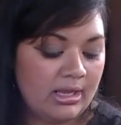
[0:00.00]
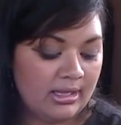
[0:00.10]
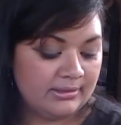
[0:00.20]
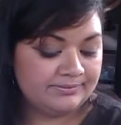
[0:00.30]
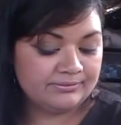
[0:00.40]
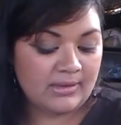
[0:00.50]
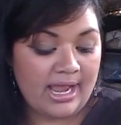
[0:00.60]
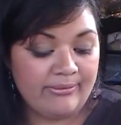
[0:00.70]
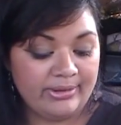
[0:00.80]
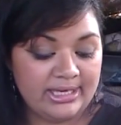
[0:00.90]
I
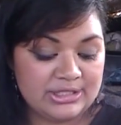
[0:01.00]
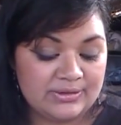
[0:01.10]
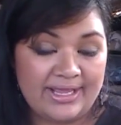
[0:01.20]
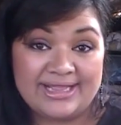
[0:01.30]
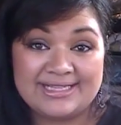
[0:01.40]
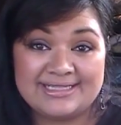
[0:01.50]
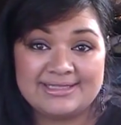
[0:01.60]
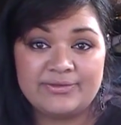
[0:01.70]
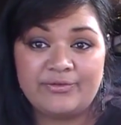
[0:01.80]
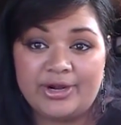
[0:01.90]
really do like this. This
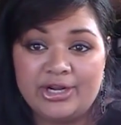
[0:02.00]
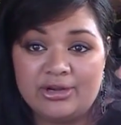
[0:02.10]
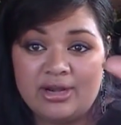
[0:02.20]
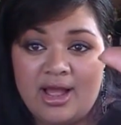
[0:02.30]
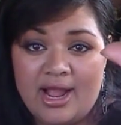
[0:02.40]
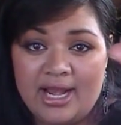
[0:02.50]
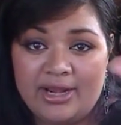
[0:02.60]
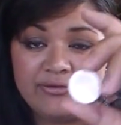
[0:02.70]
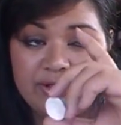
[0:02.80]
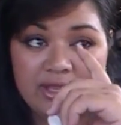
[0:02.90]
is a very good
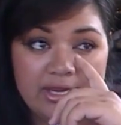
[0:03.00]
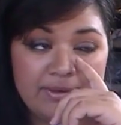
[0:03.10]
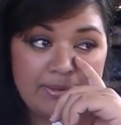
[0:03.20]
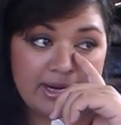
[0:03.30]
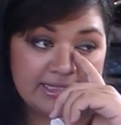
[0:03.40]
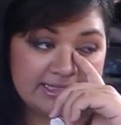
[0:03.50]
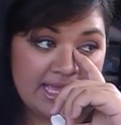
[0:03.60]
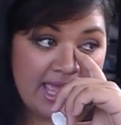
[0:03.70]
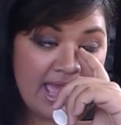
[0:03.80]
highlight for the inner parts.